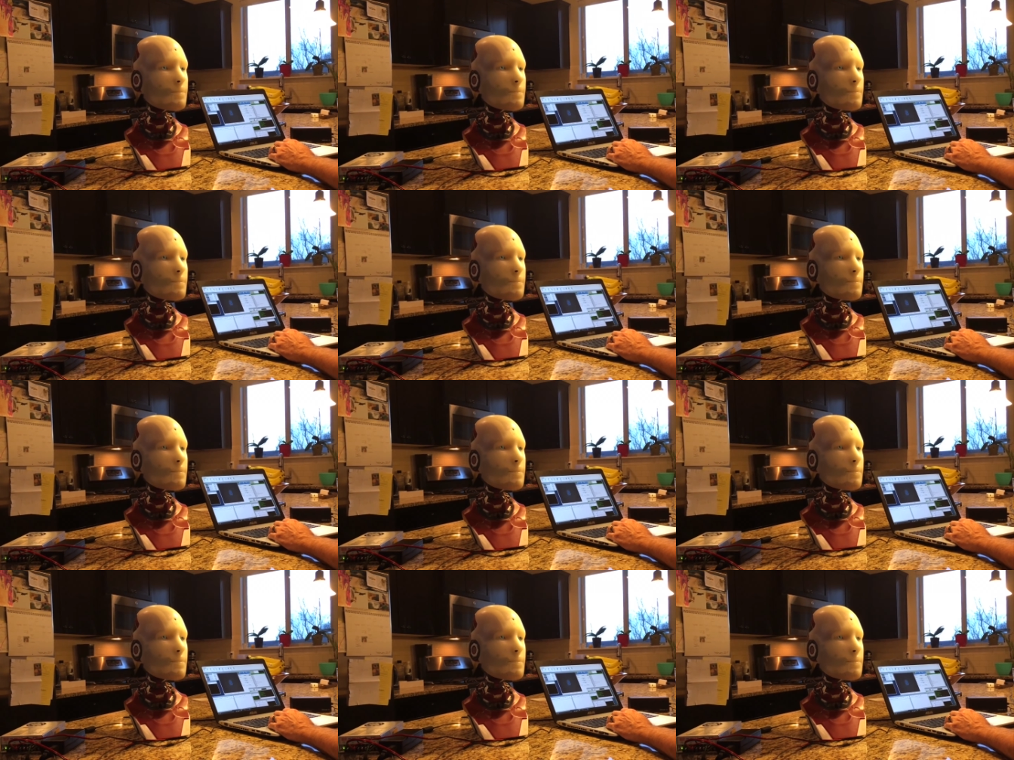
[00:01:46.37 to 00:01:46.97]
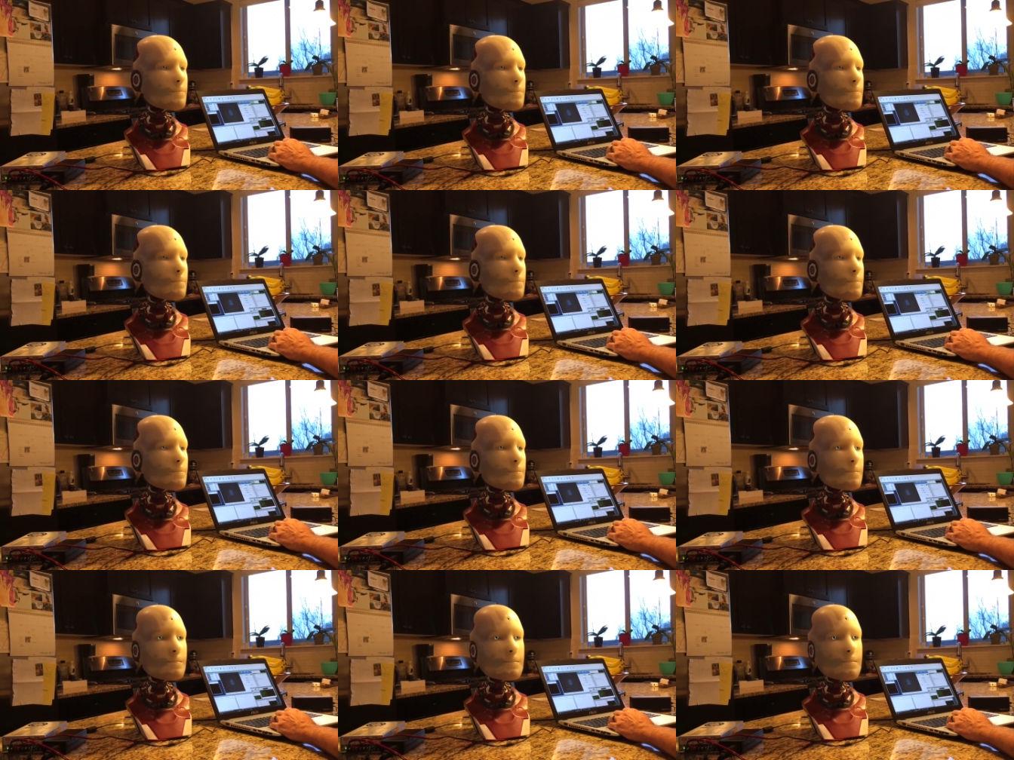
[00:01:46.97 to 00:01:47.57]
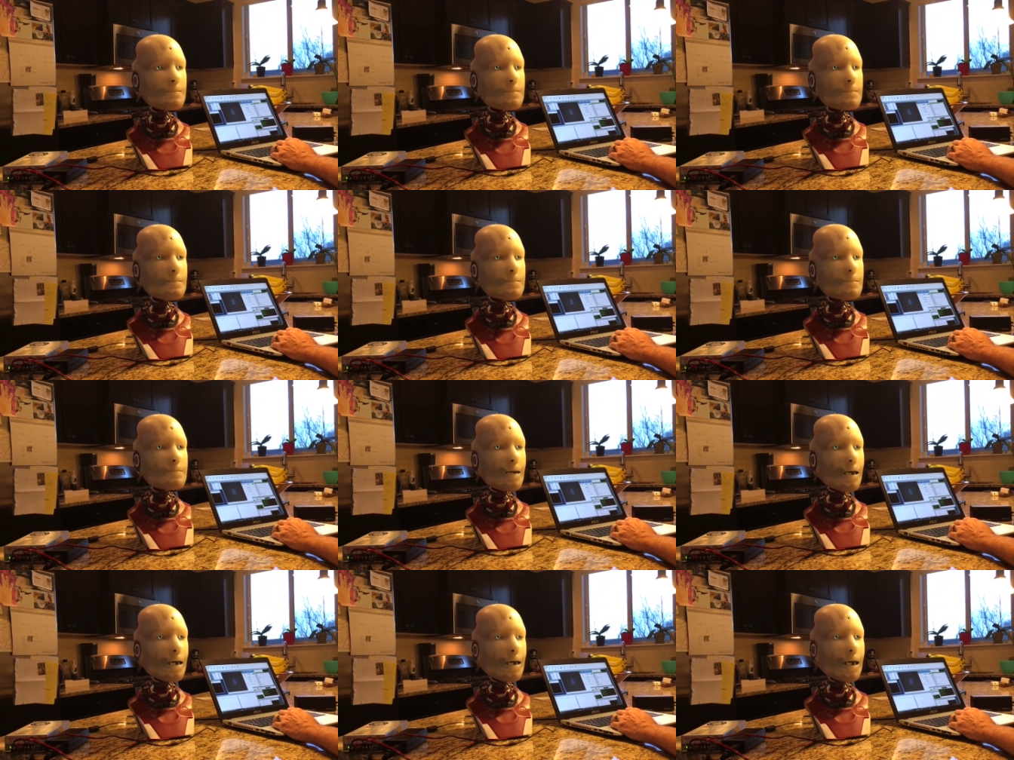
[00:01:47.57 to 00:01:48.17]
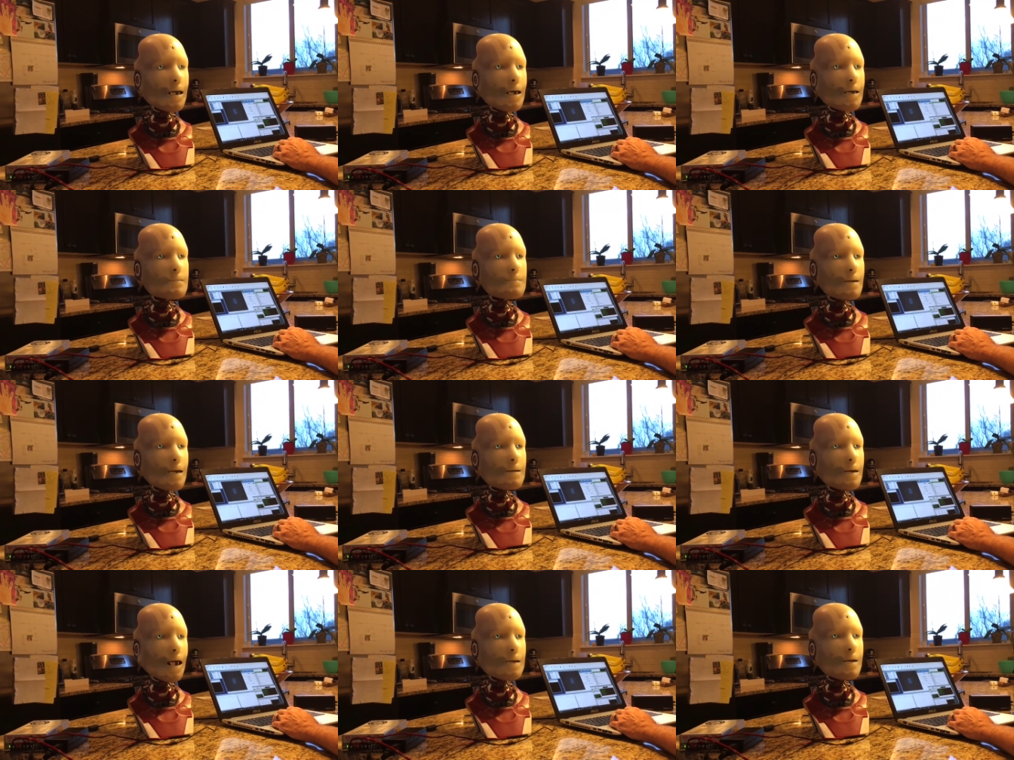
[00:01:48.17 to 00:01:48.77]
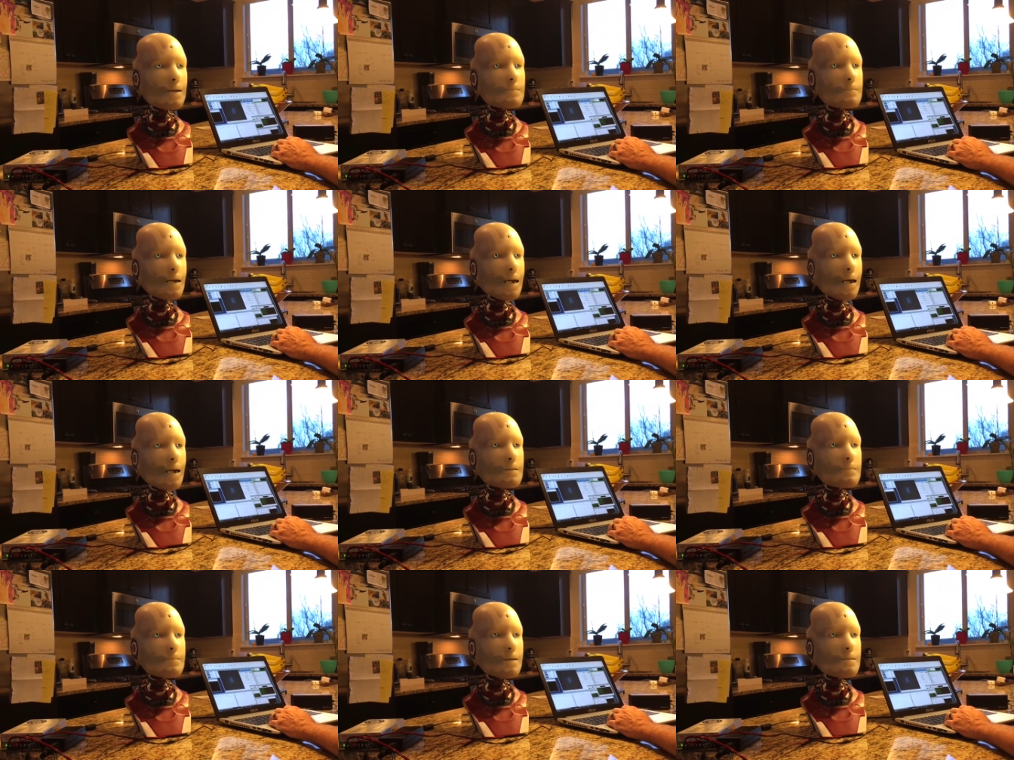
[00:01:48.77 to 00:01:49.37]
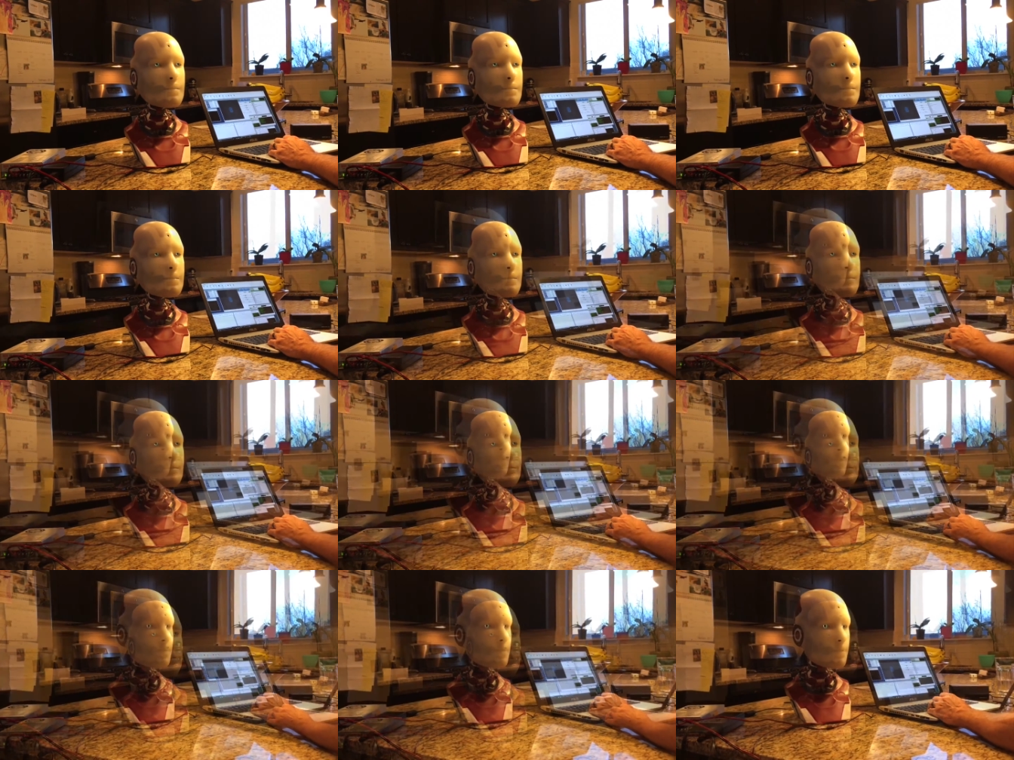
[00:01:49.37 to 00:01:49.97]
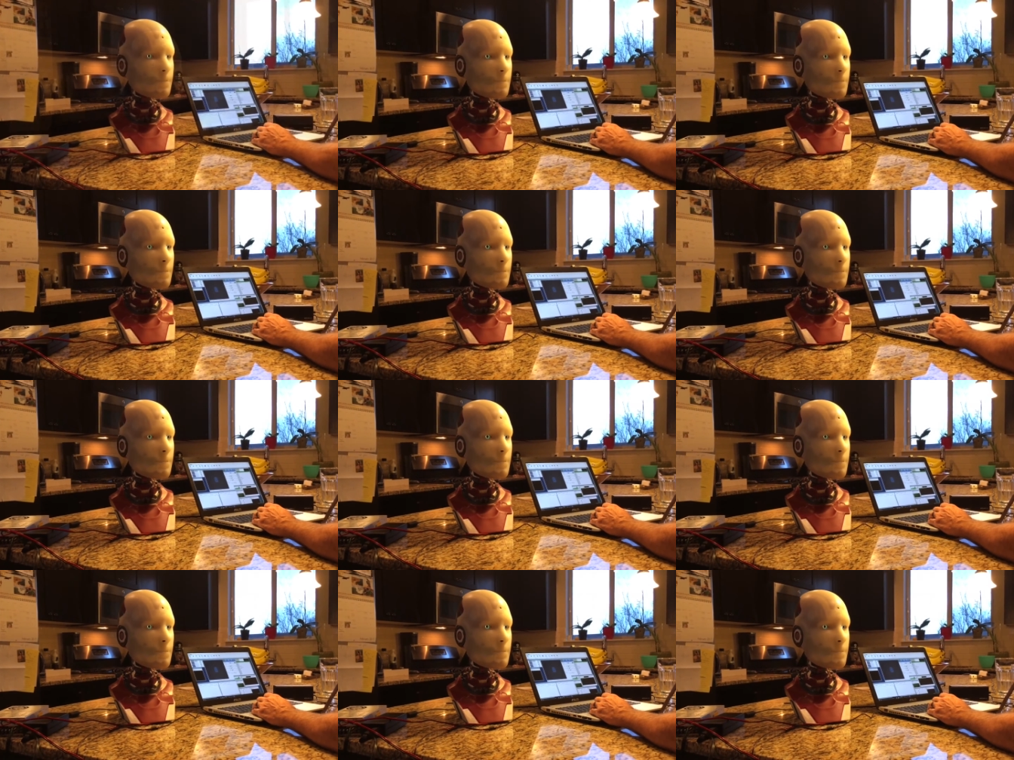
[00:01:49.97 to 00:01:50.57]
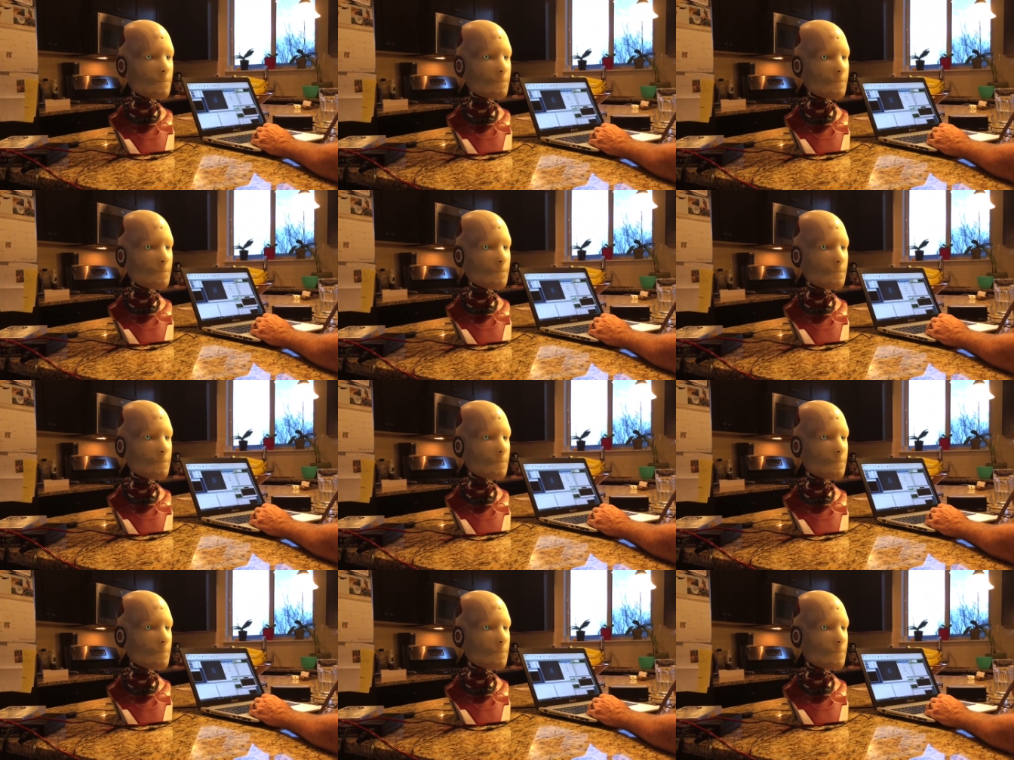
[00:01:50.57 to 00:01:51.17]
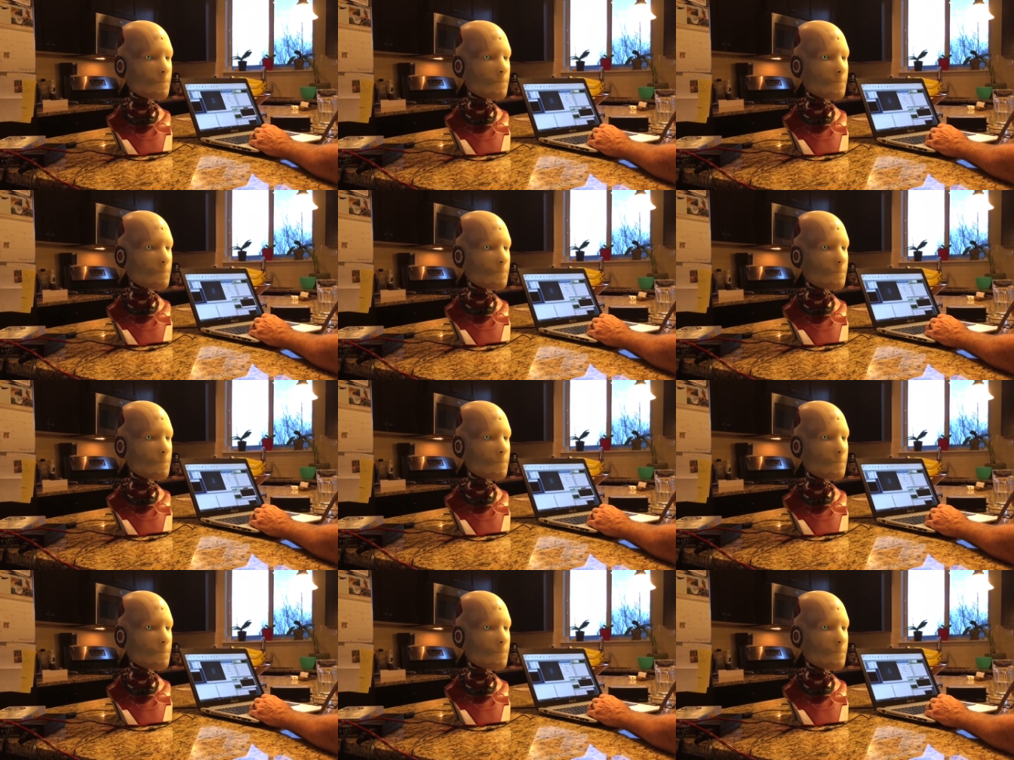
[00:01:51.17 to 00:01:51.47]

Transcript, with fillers: That's right. I like to get it right. Do you have any pets?